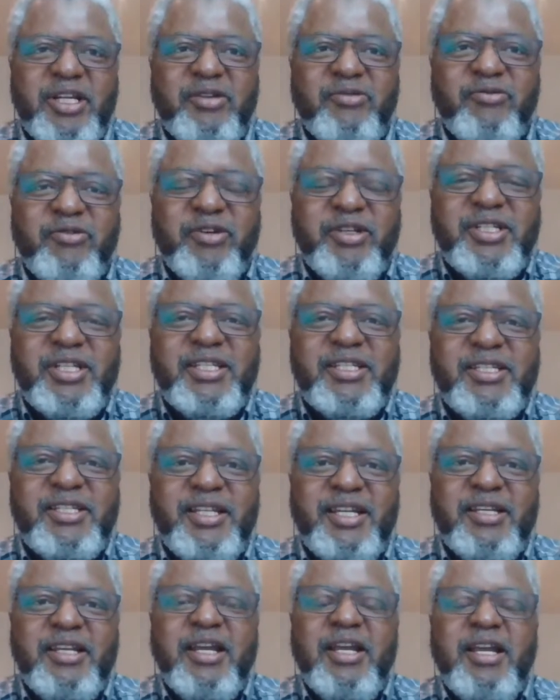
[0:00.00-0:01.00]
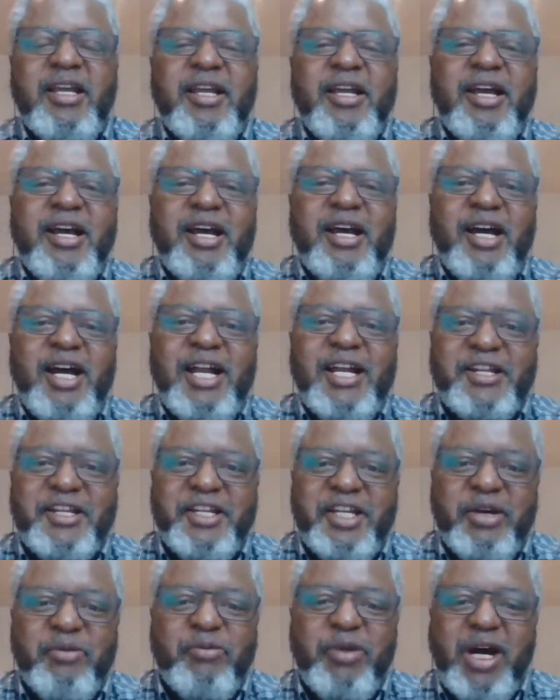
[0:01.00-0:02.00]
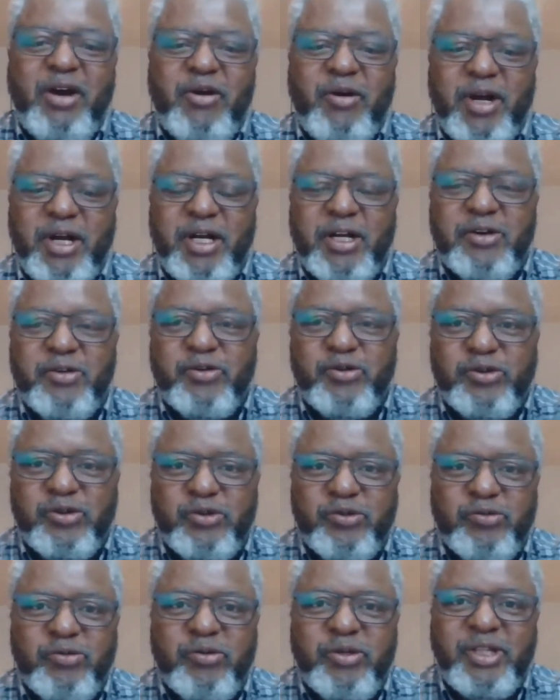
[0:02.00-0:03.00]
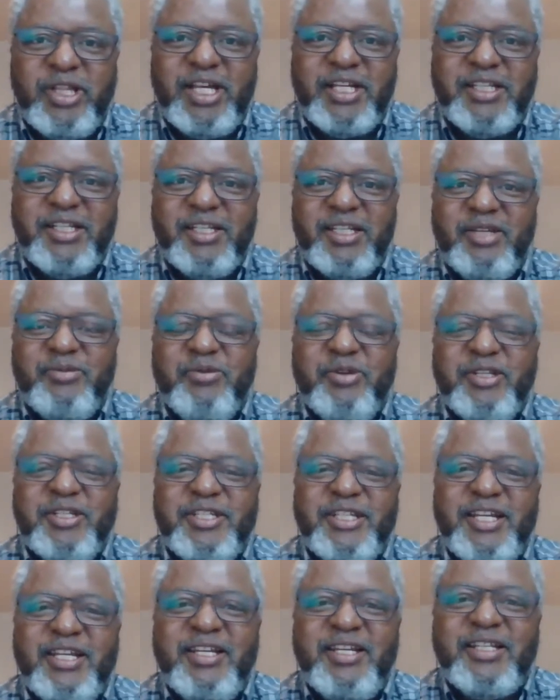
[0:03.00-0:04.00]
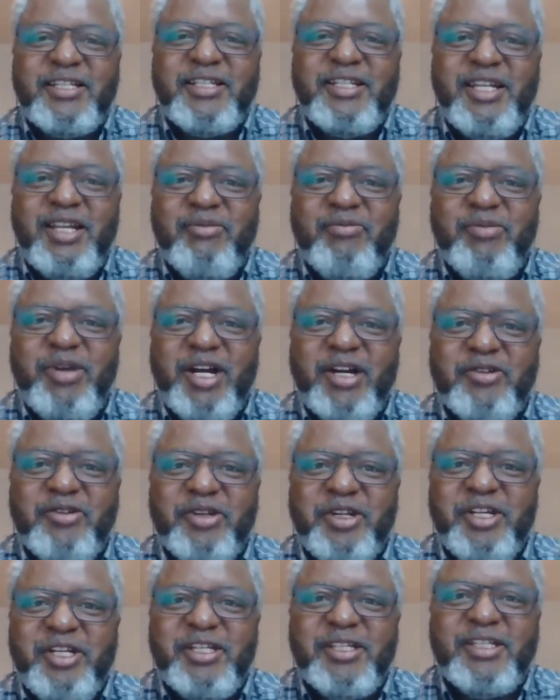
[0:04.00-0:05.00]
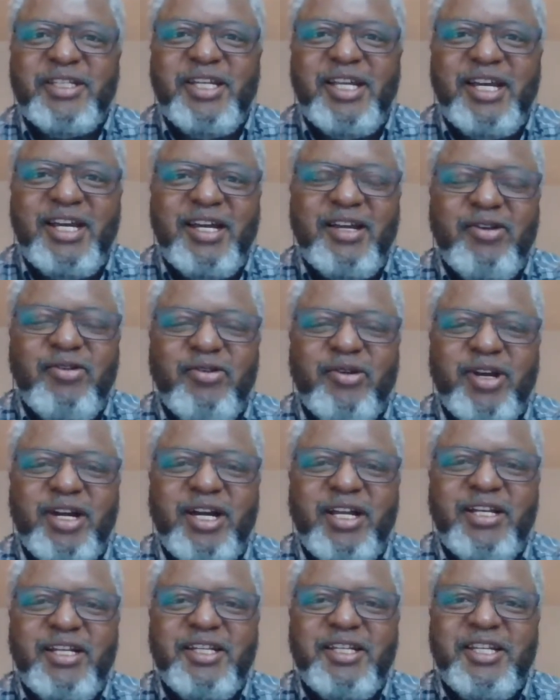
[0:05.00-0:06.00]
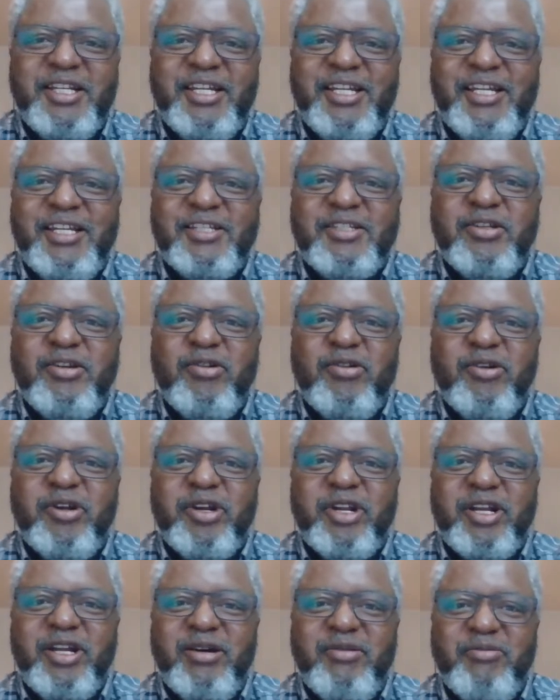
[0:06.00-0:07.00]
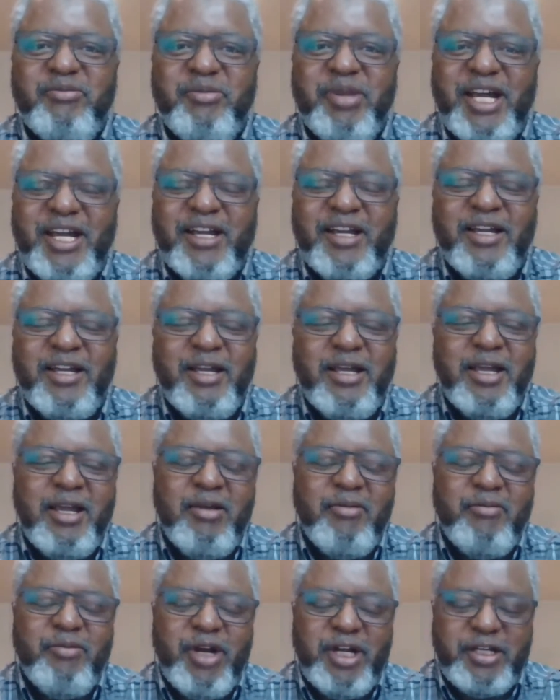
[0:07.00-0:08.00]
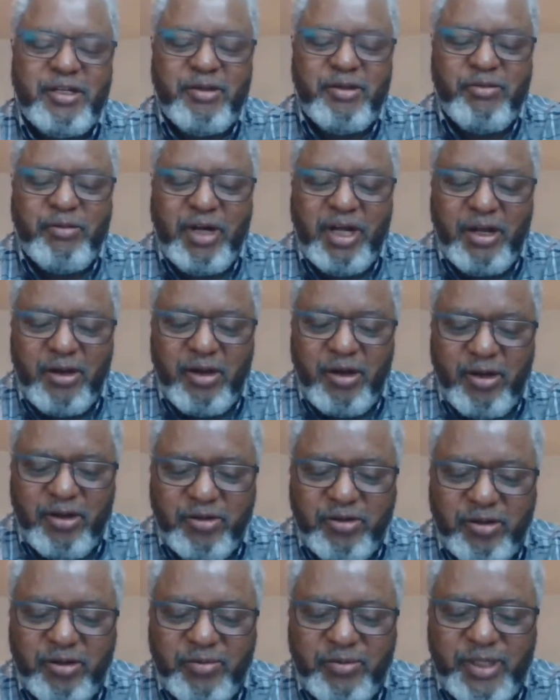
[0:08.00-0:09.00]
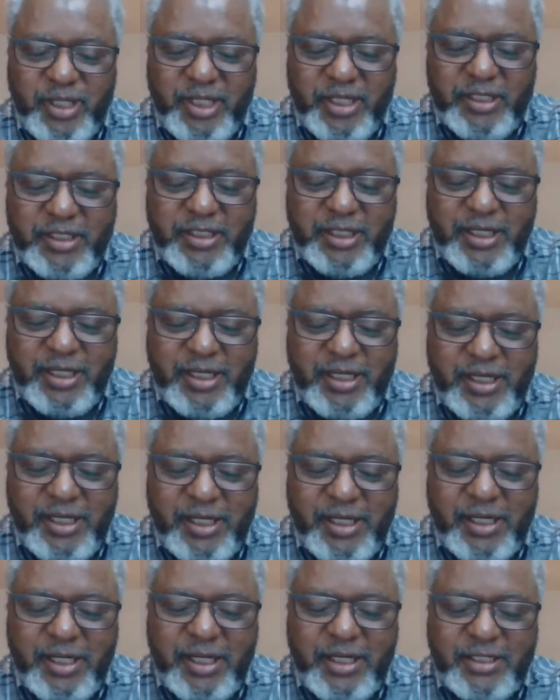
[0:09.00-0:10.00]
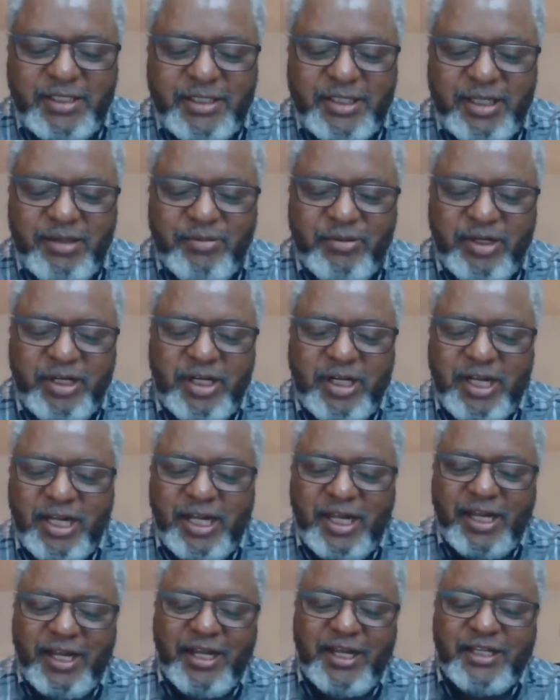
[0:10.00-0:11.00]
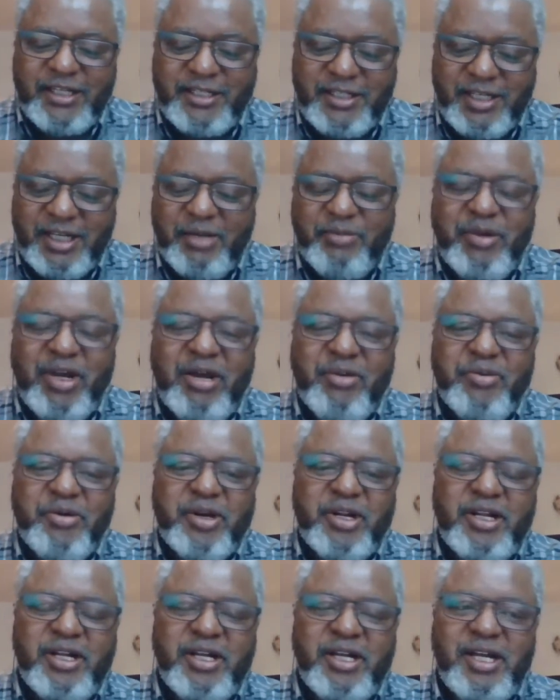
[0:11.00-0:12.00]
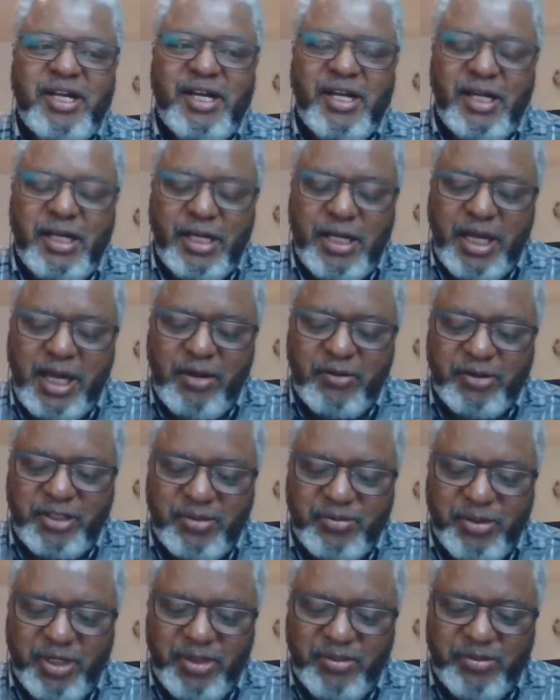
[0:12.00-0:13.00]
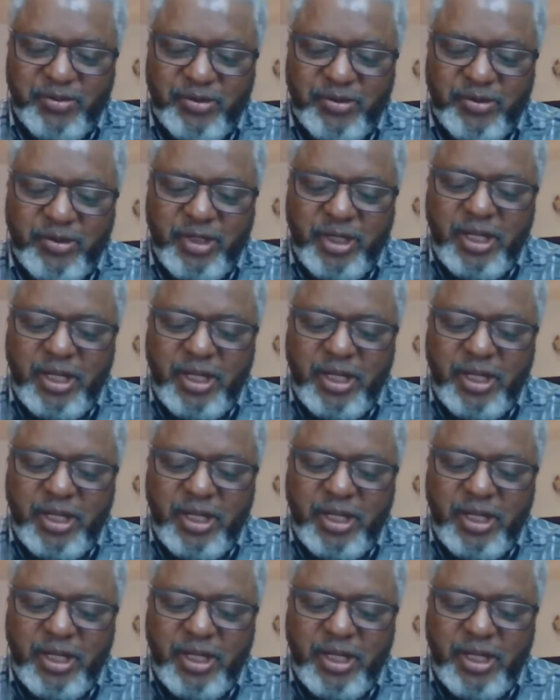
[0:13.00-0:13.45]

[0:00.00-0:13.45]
in which they say, "Alkembawa Garunsu," that if you send a slave back to his locality, he's not going to come back. But a lot of these enslaved Africa Hausa people